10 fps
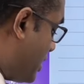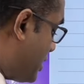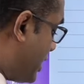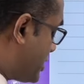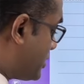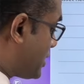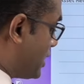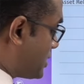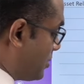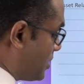contracts with
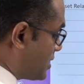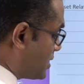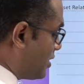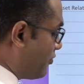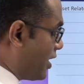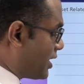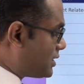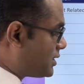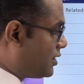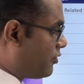customers,
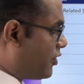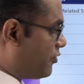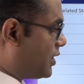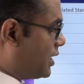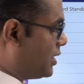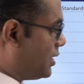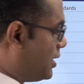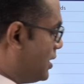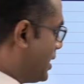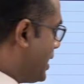SLFRS 15,
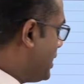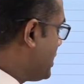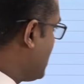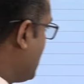right?